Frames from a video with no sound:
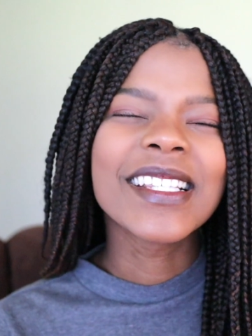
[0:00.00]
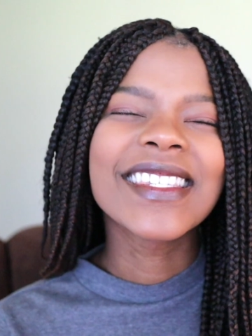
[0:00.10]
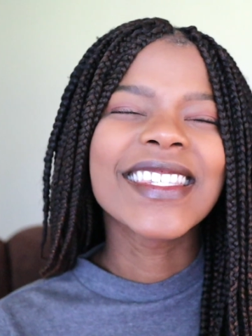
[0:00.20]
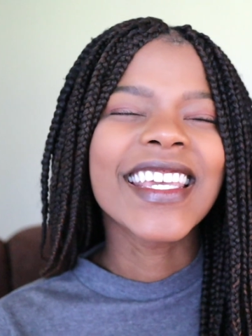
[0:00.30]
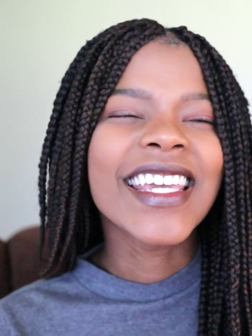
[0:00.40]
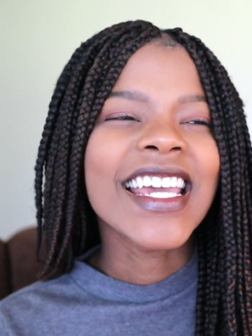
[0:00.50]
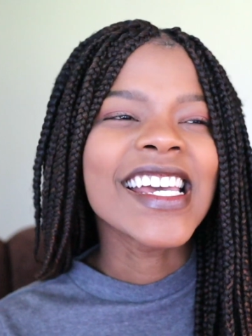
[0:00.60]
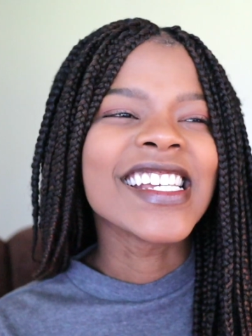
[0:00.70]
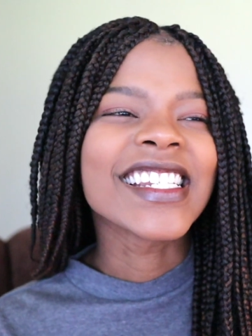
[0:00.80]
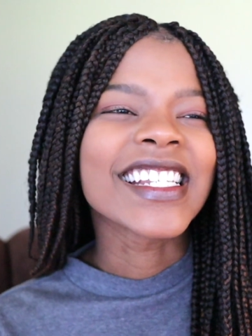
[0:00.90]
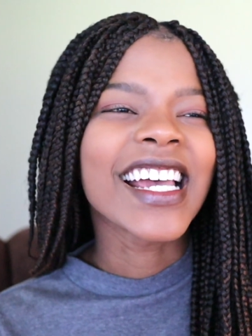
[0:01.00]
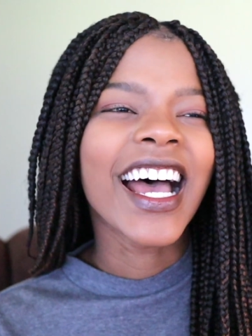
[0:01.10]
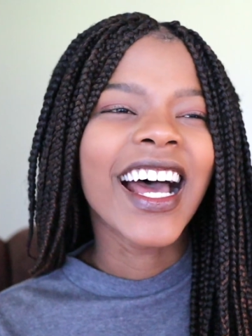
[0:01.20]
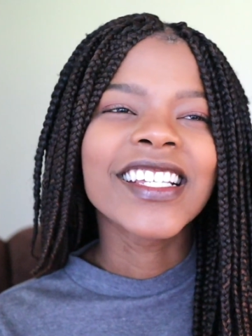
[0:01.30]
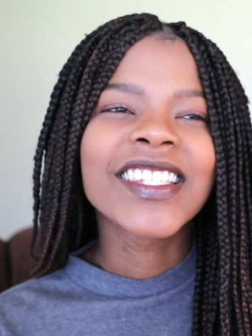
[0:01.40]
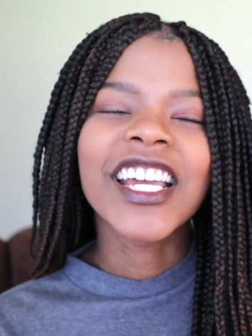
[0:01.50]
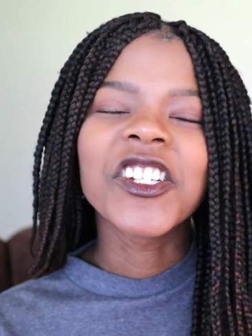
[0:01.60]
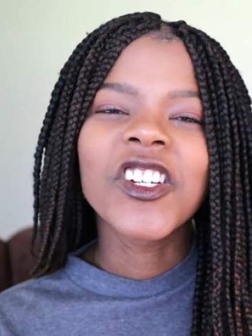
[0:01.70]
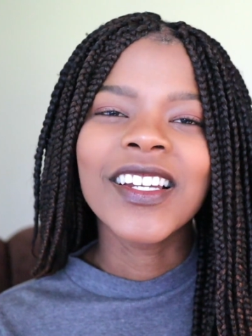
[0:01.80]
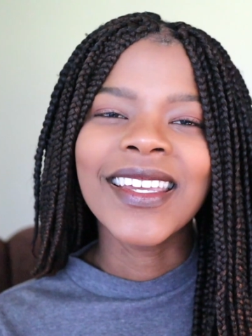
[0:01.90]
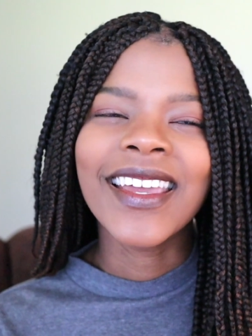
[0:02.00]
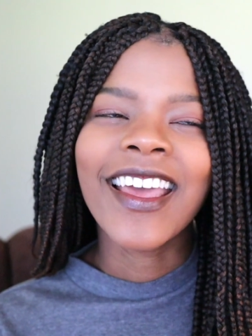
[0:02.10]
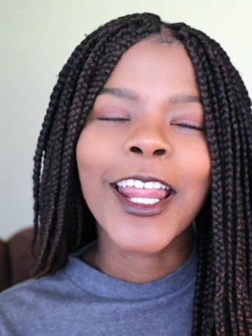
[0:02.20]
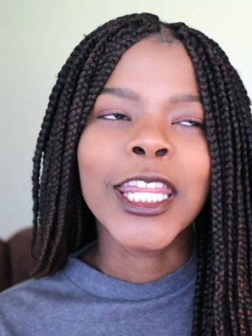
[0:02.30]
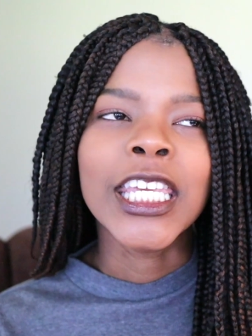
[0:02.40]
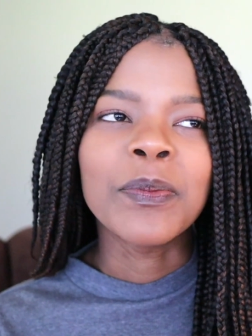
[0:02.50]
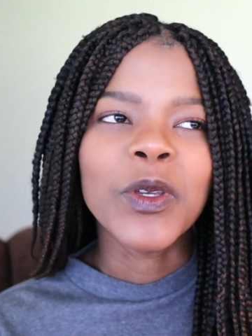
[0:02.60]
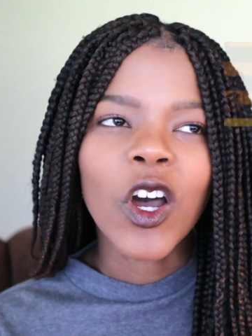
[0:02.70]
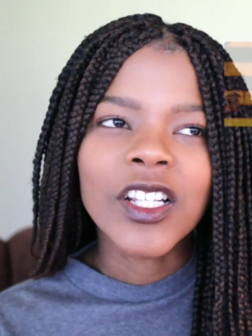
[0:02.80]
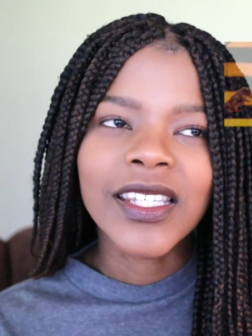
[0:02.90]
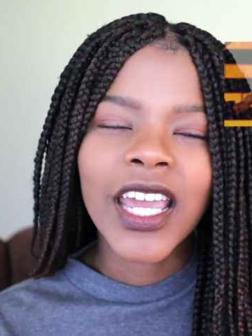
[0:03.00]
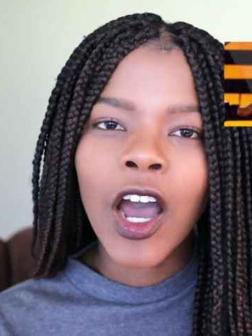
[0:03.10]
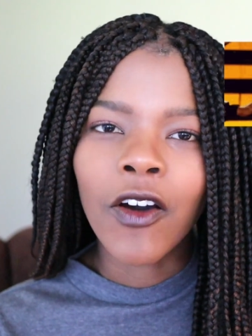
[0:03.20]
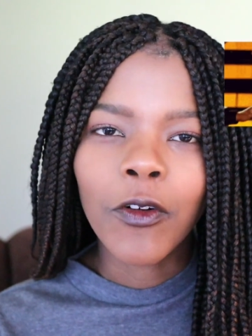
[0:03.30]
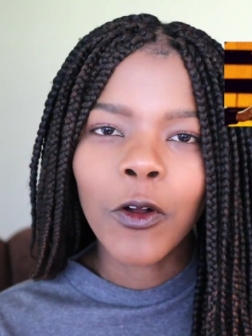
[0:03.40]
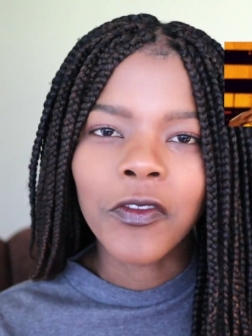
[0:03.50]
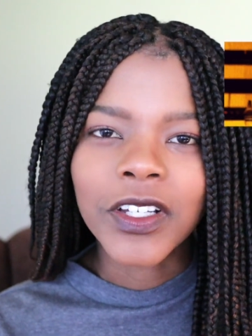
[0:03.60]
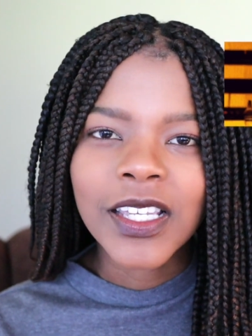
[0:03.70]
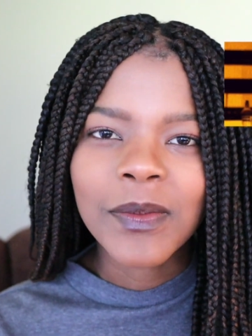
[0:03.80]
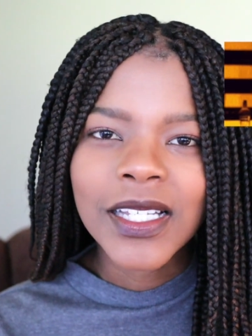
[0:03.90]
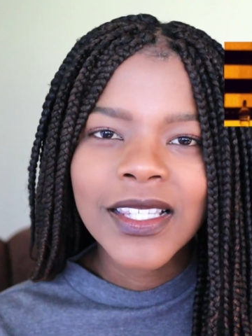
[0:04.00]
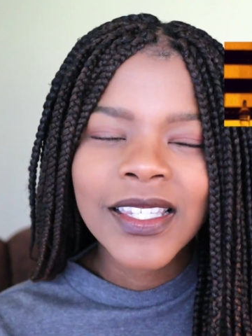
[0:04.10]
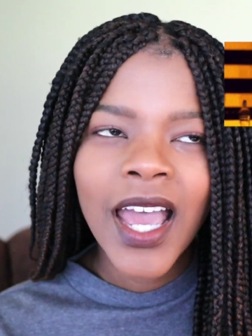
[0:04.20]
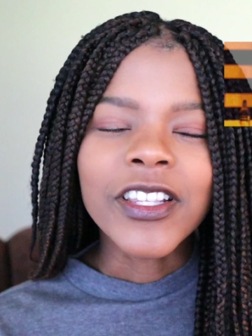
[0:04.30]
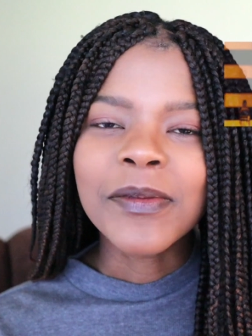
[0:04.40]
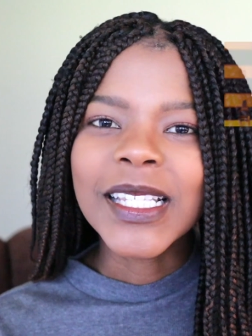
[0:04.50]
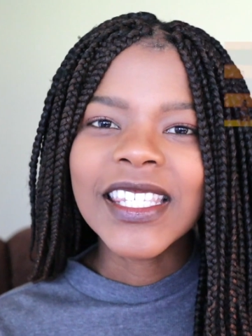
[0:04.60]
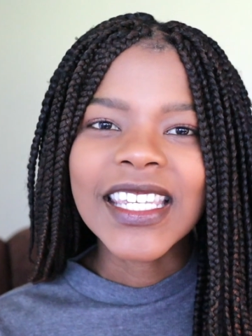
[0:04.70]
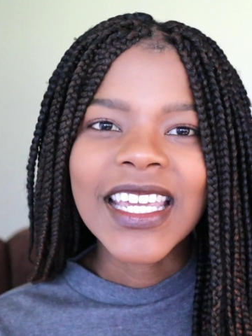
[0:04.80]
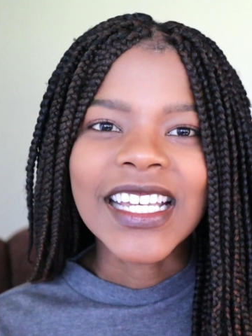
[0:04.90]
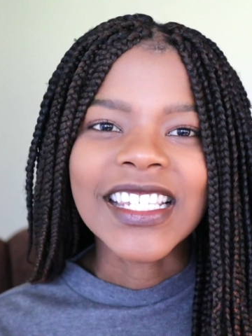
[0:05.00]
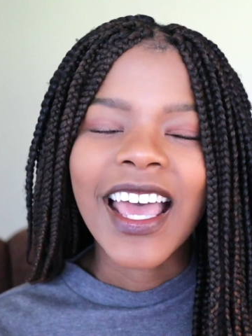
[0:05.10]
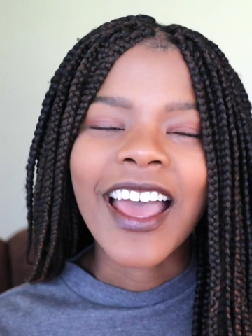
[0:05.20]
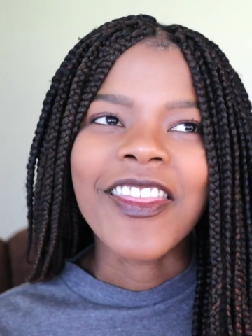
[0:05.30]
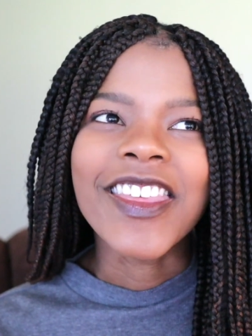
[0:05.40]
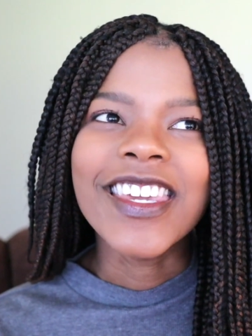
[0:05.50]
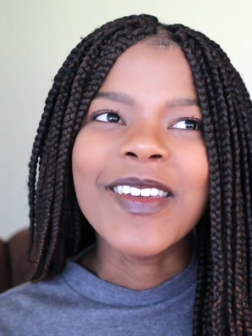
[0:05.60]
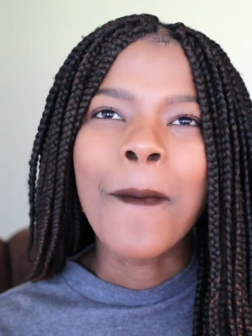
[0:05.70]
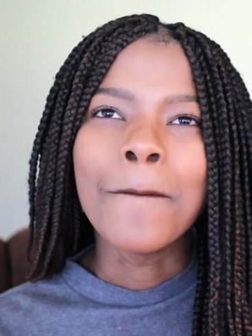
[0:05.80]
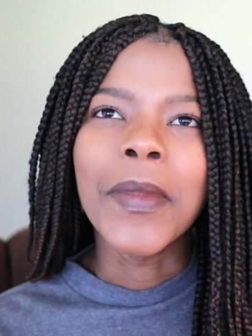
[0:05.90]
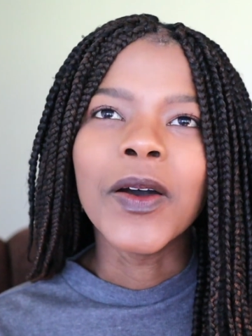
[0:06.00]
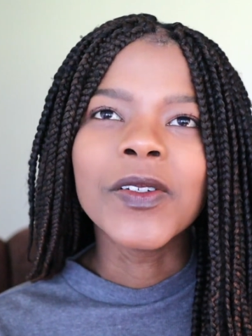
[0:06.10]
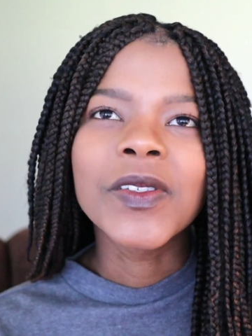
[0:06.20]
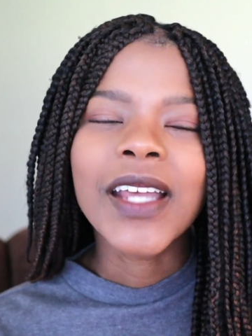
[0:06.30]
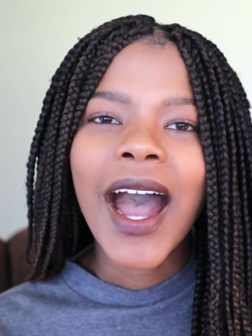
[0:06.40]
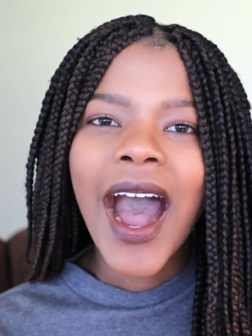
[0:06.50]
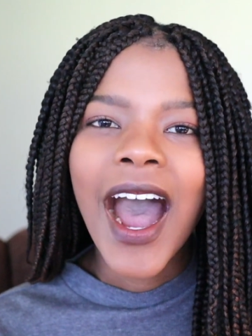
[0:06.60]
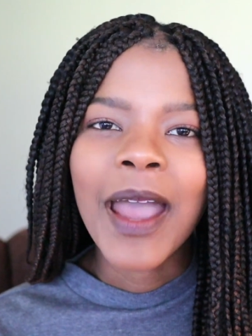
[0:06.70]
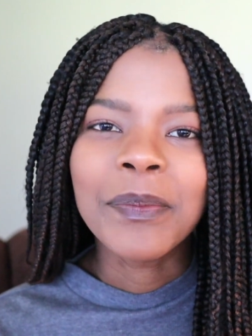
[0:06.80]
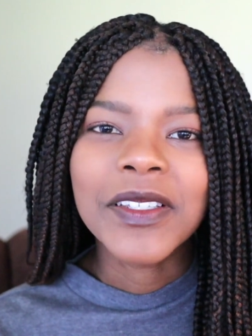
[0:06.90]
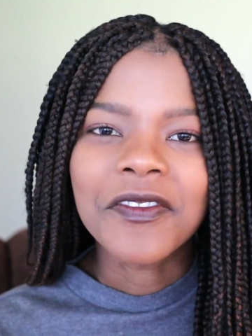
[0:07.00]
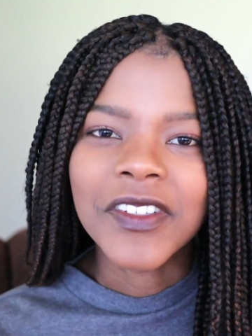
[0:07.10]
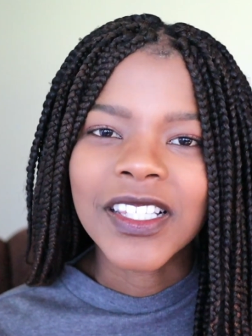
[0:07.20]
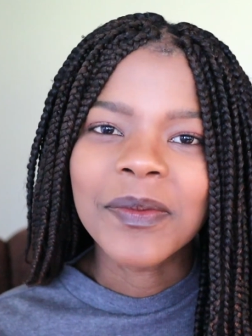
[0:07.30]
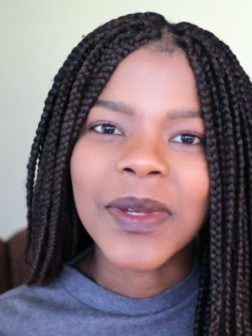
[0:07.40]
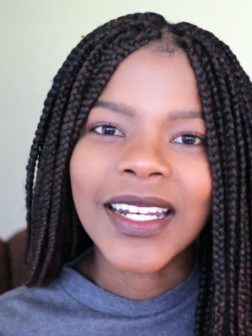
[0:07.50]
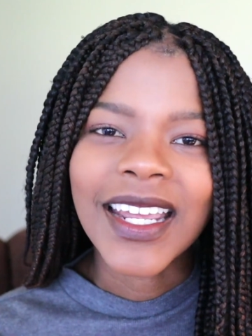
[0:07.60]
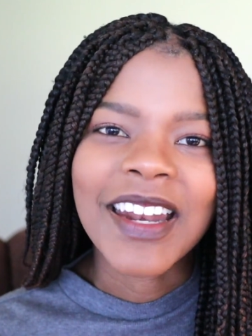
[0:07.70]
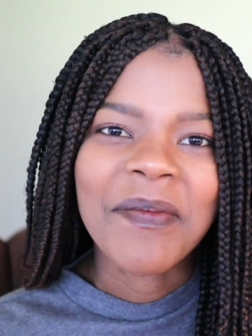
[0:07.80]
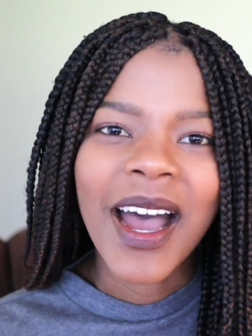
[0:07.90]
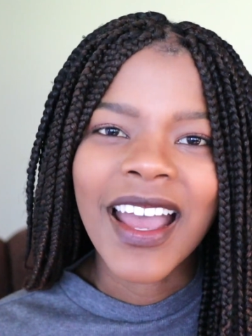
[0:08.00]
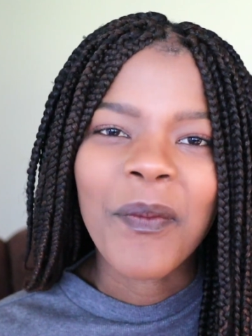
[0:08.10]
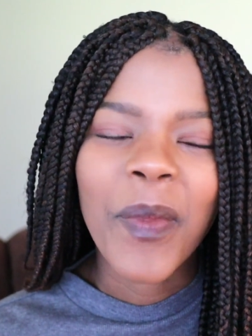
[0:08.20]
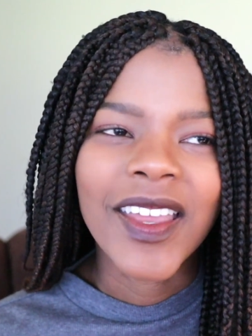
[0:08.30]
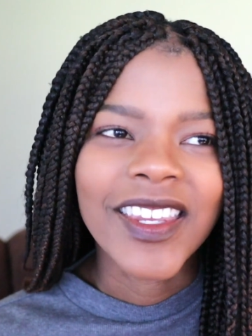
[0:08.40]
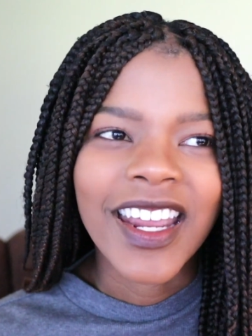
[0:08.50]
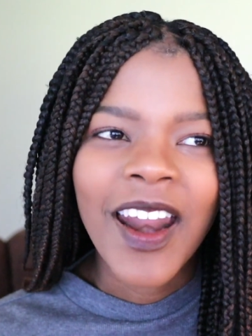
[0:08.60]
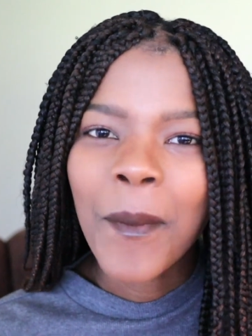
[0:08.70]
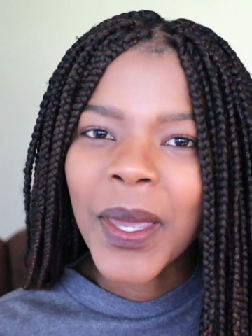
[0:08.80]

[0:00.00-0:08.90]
C is essentially the Beyonce of all vitamins. Vitamin C is the most hyped vitamin in my opinion.